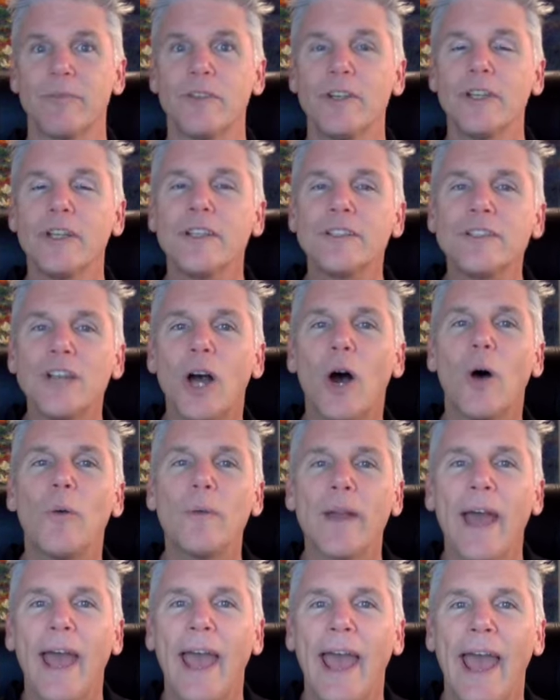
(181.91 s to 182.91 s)
You
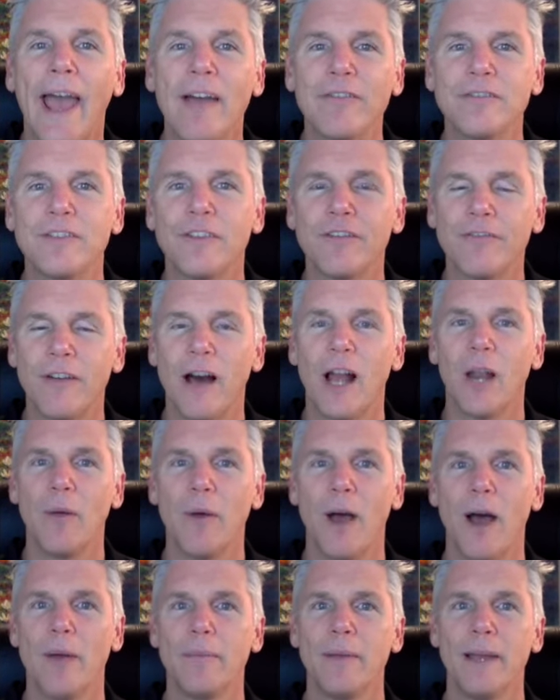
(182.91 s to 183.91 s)
don't have to
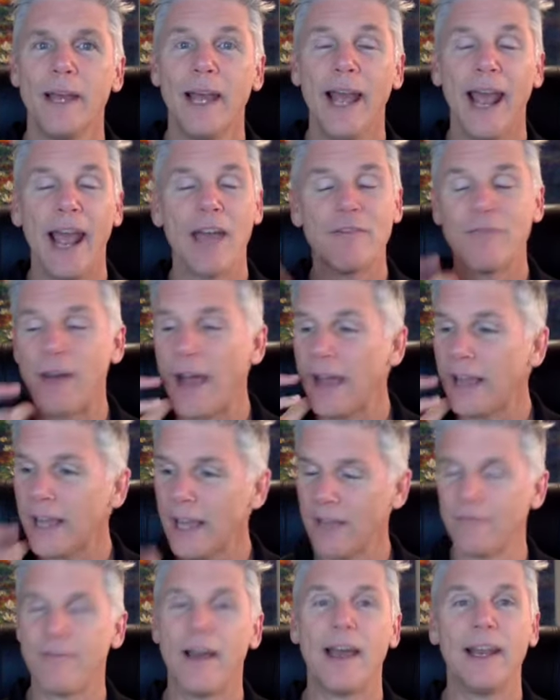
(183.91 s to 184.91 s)
follow up. If
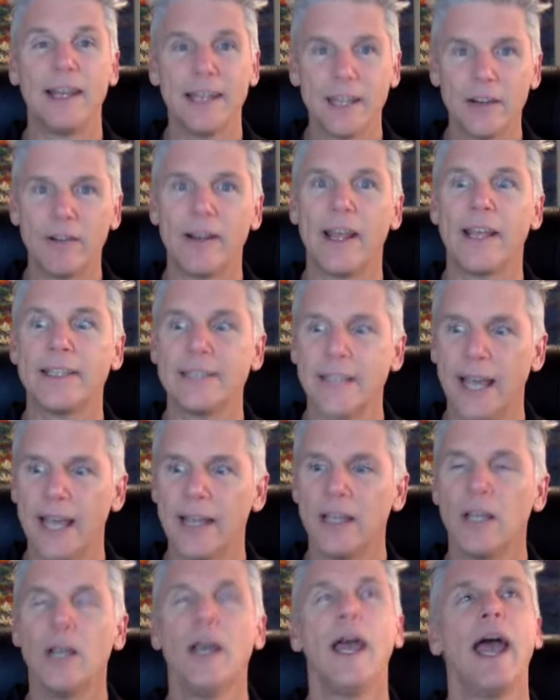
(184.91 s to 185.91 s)
I literally
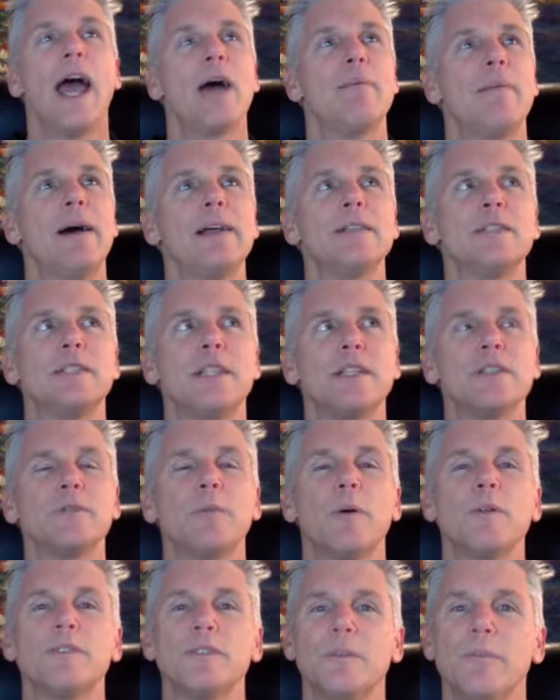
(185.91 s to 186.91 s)
said, am I still
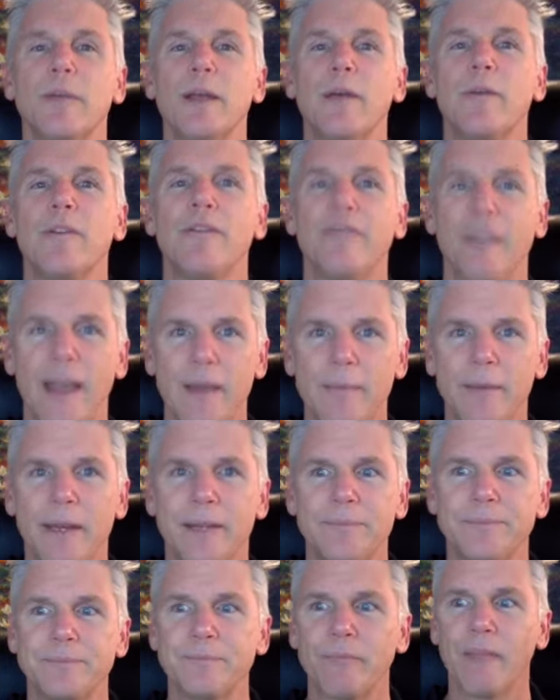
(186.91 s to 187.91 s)
supposed to be with
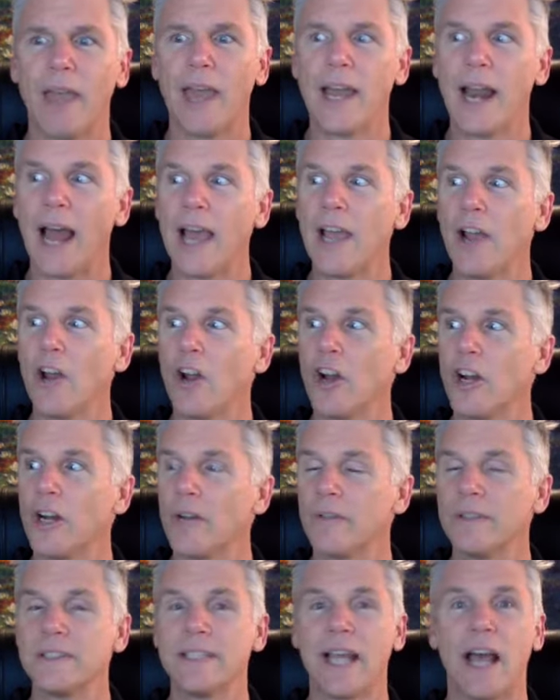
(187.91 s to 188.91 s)
Fabian? And I heard
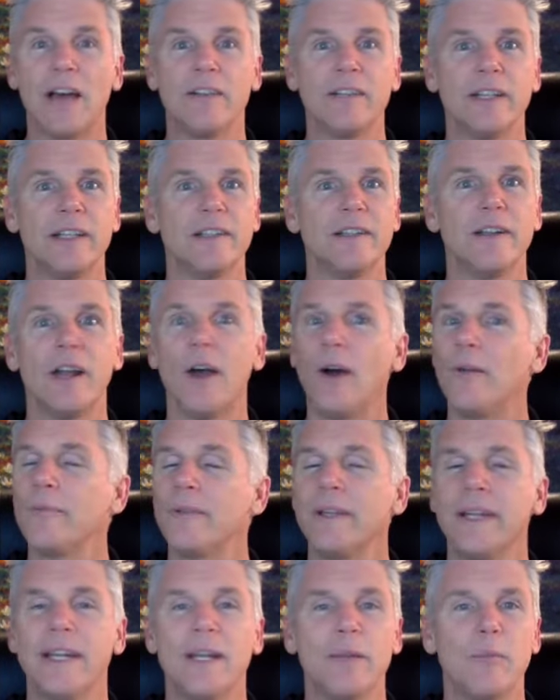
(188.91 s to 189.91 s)
a resounding, no,
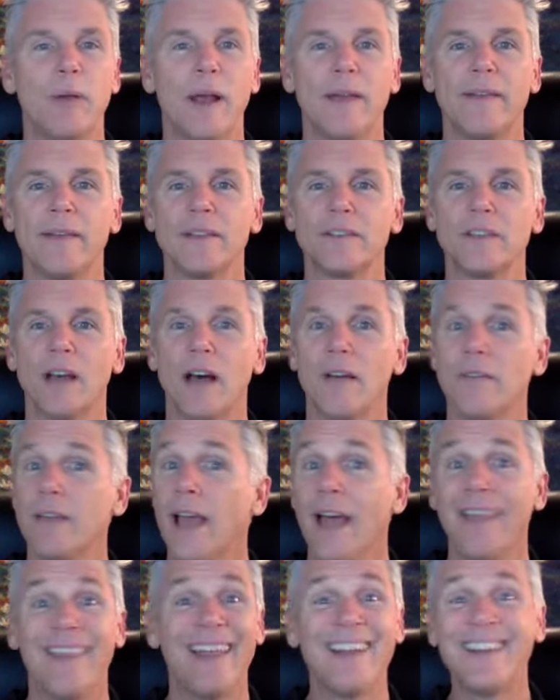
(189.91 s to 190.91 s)
you need to break this
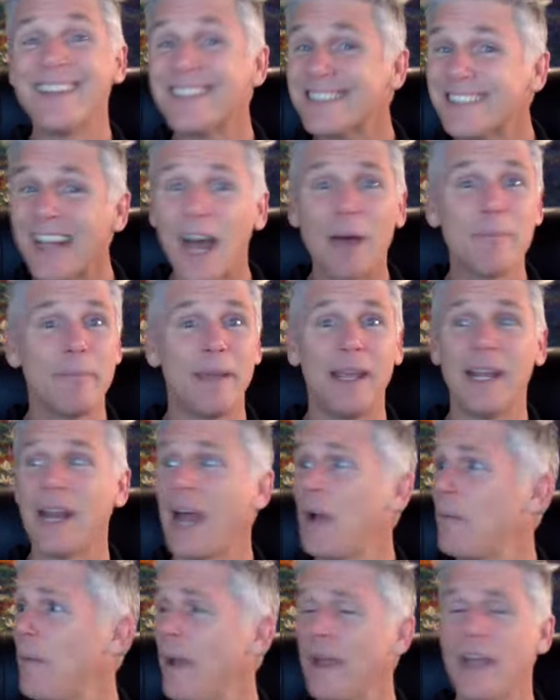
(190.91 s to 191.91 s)
off. That does not mean
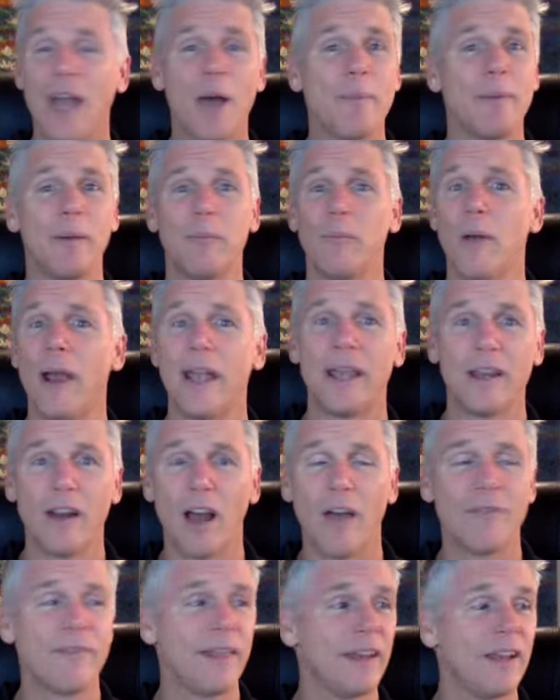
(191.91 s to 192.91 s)
I wake up and break it
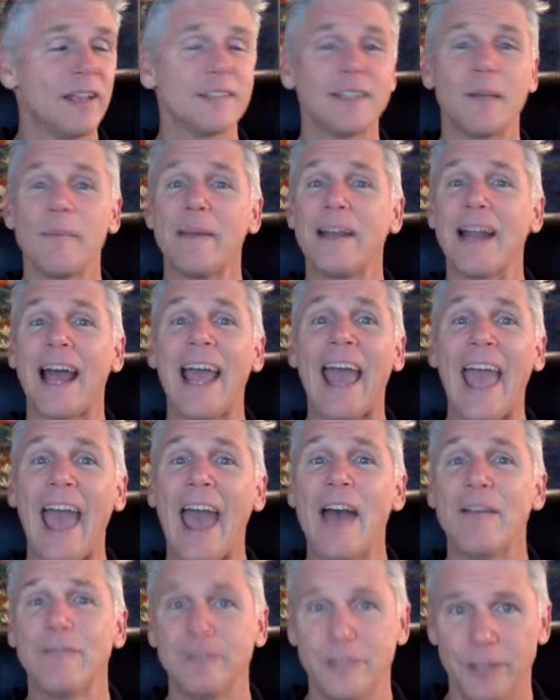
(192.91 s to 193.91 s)
off. That doesn't mean I
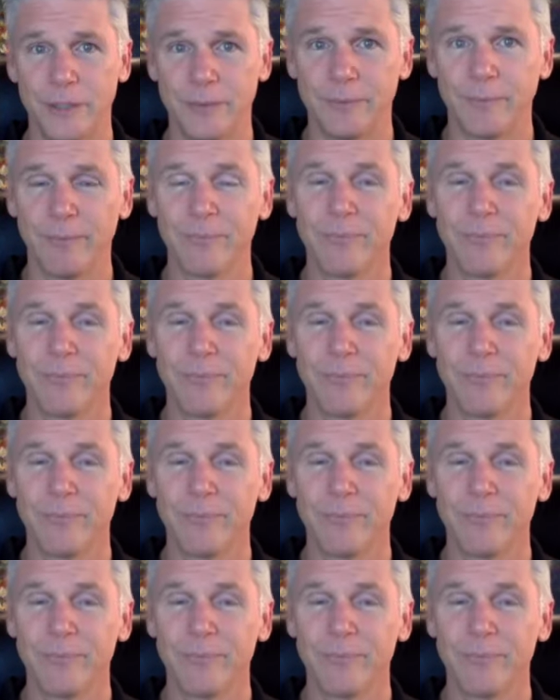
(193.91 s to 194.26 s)
have to.